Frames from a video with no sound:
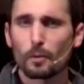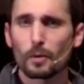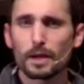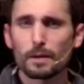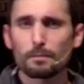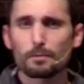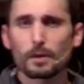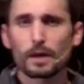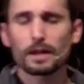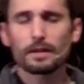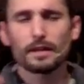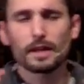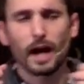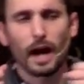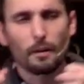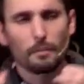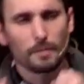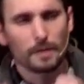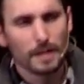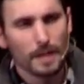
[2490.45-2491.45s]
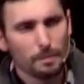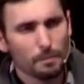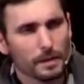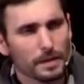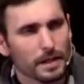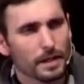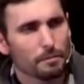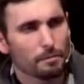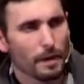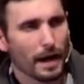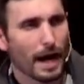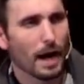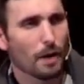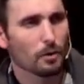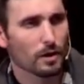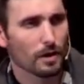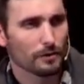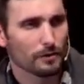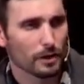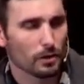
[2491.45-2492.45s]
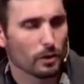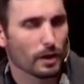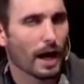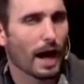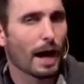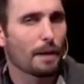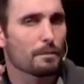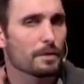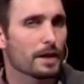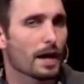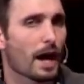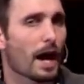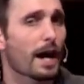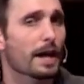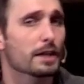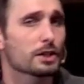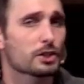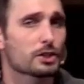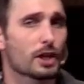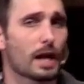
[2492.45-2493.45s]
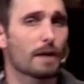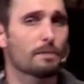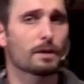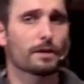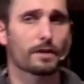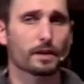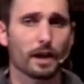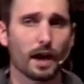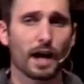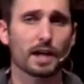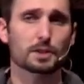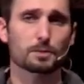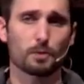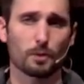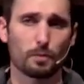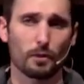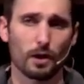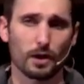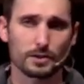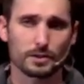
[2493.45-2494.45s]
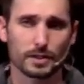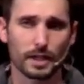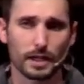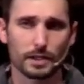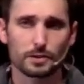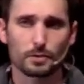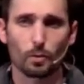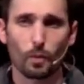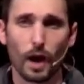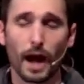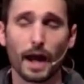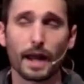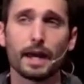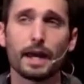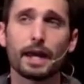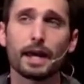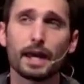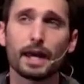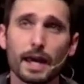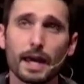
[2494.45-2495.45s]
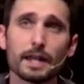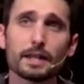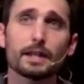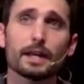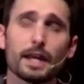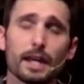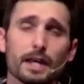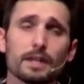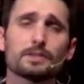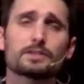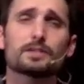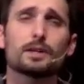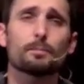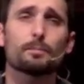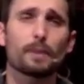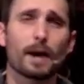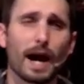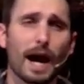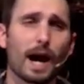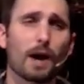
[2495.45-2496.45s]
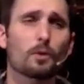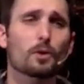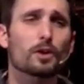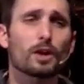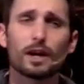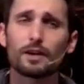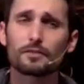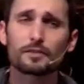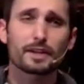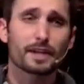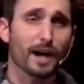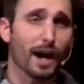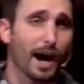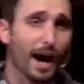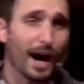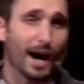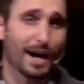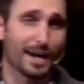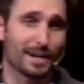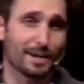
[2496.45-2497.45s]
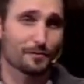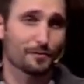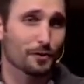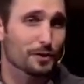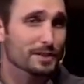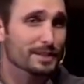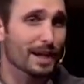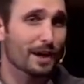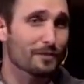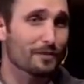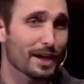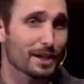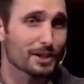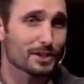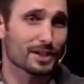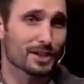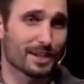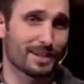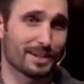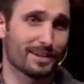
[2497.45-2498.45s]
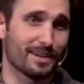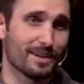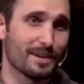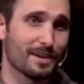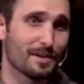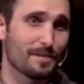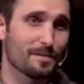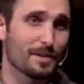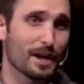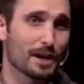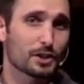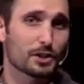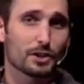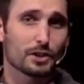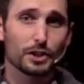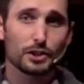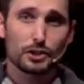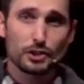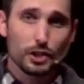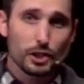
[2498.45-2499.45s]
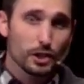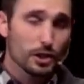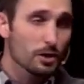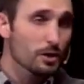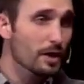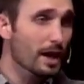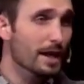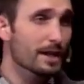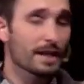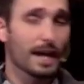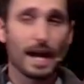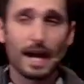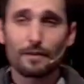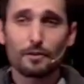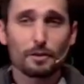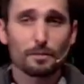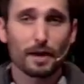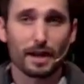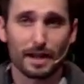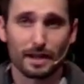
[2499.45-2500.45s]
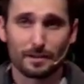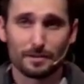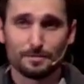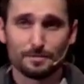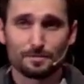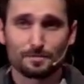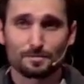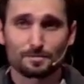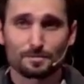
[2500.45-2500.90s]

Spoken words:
We bring the omnipotent power of the Lord. I'm not ashamed of the gospel, Paul says. Why? It is the power of God for salvation to the Jew and to everybody.